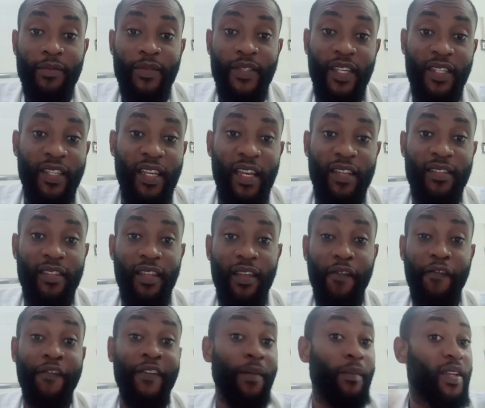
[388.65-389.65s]
such as
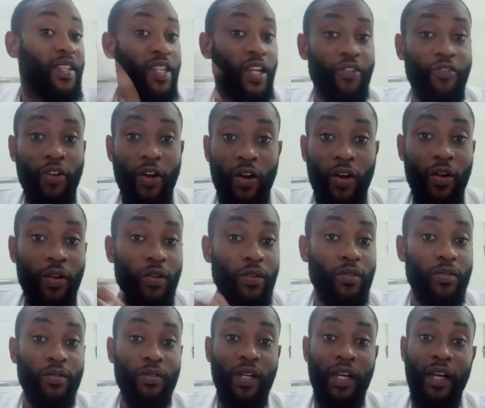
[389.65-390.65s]
the
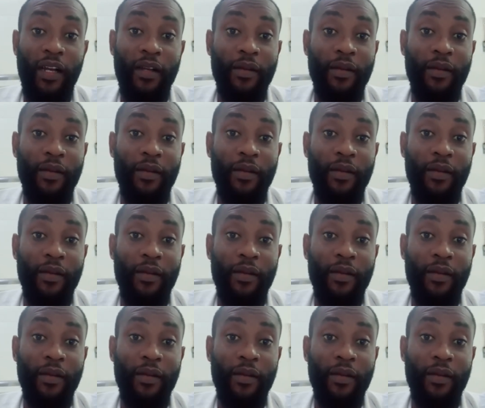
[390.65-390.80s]
formoterol,